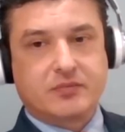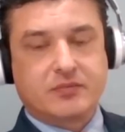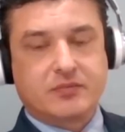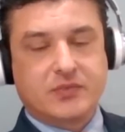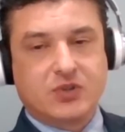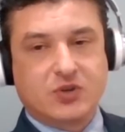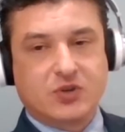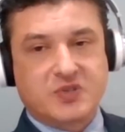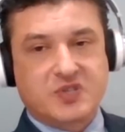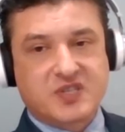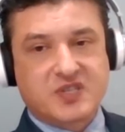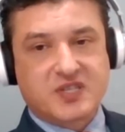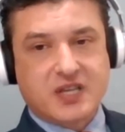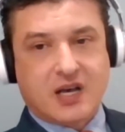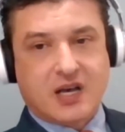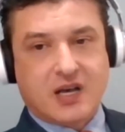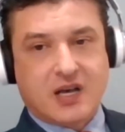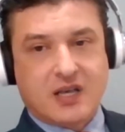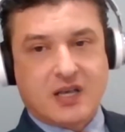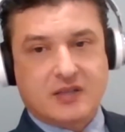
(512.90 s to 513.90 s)

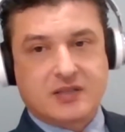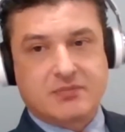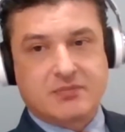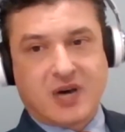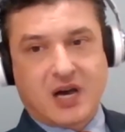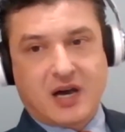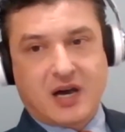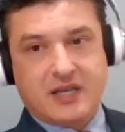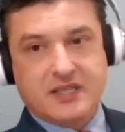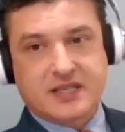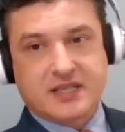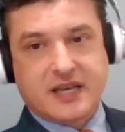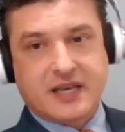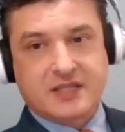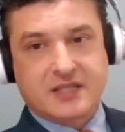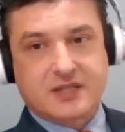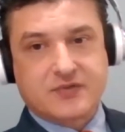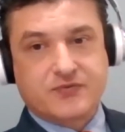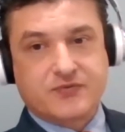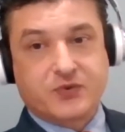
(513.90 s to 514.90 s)
USSR demise
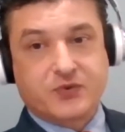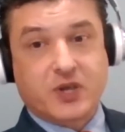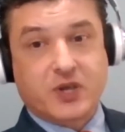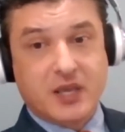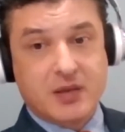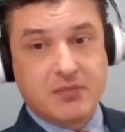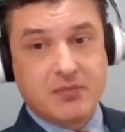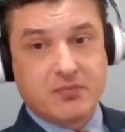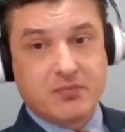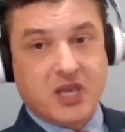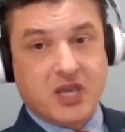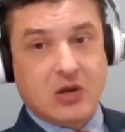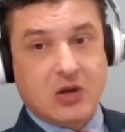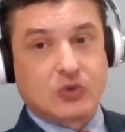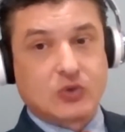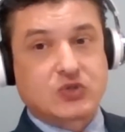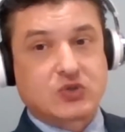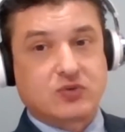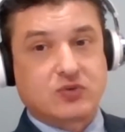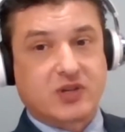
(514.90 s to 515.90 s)
has, for him, been
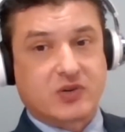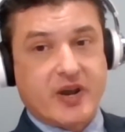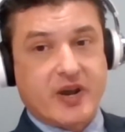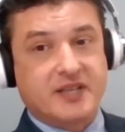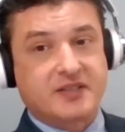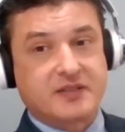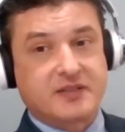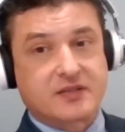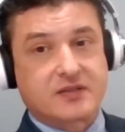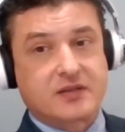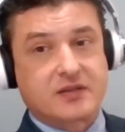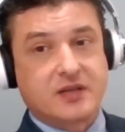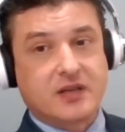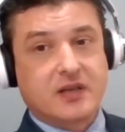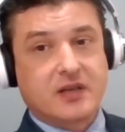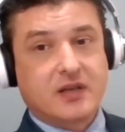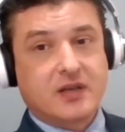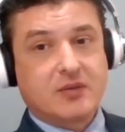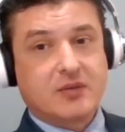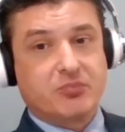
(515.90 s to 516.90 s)
also the greatest
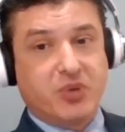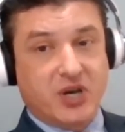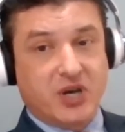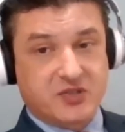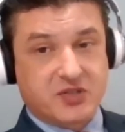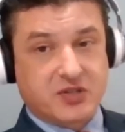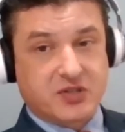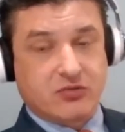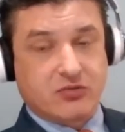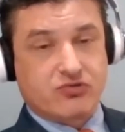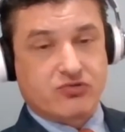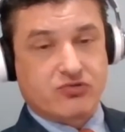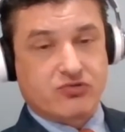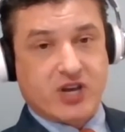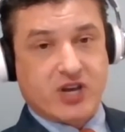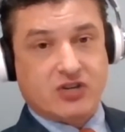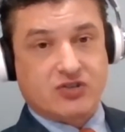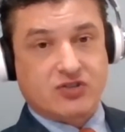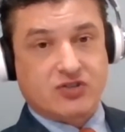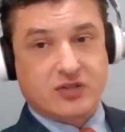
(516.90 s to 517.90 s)
personal
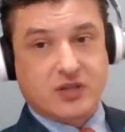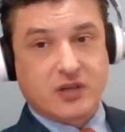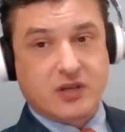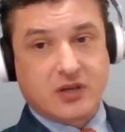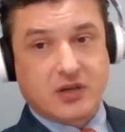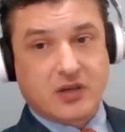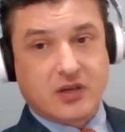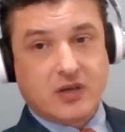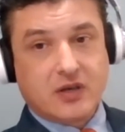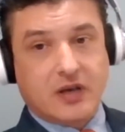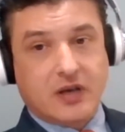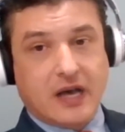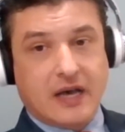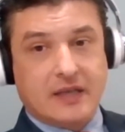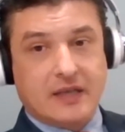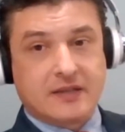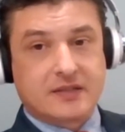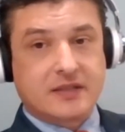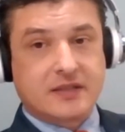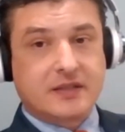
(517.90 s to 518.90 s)
tragedy.
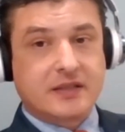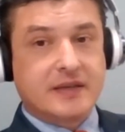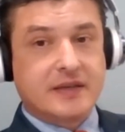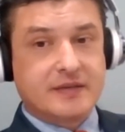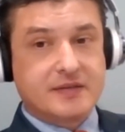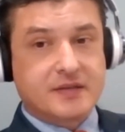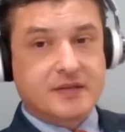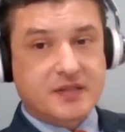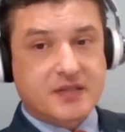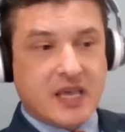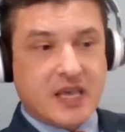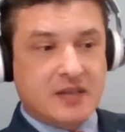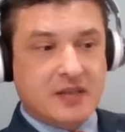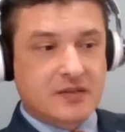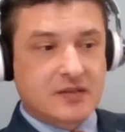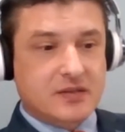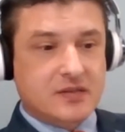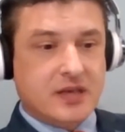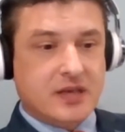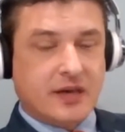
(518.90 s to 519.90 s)
And there is a
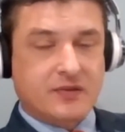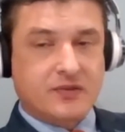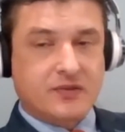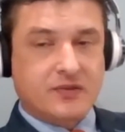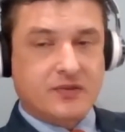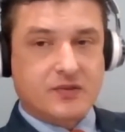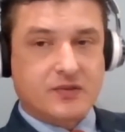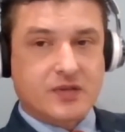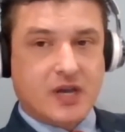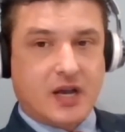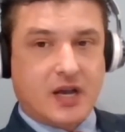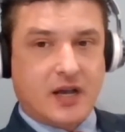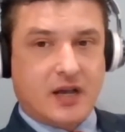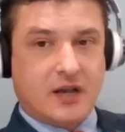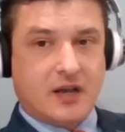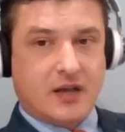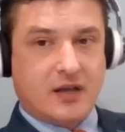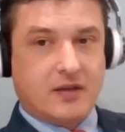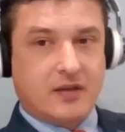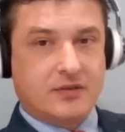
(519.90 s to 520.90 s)
sense
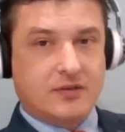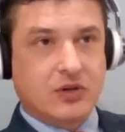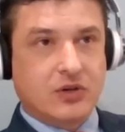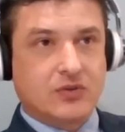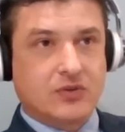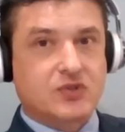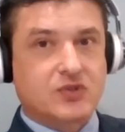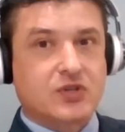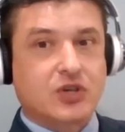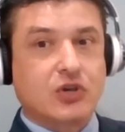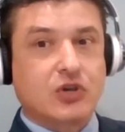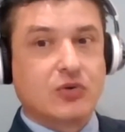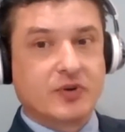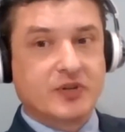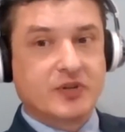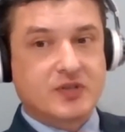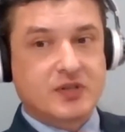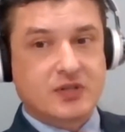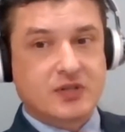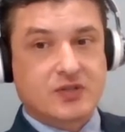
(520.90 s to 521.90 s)
that, you know,
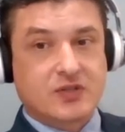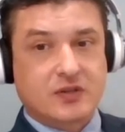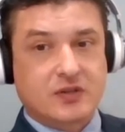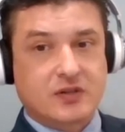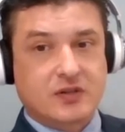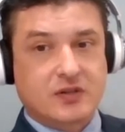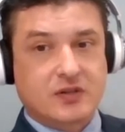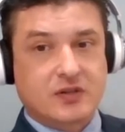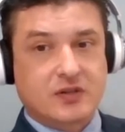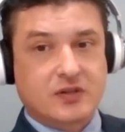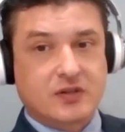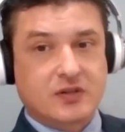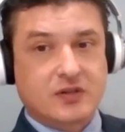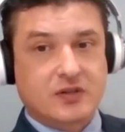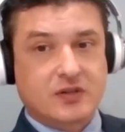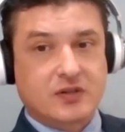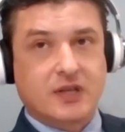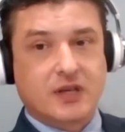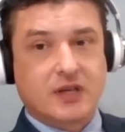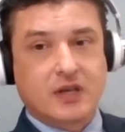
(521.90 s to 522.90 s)
security,
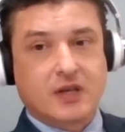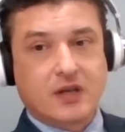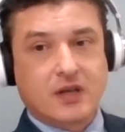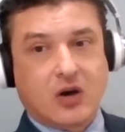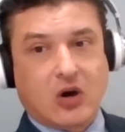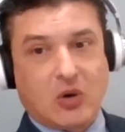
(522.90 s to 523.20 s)
certainly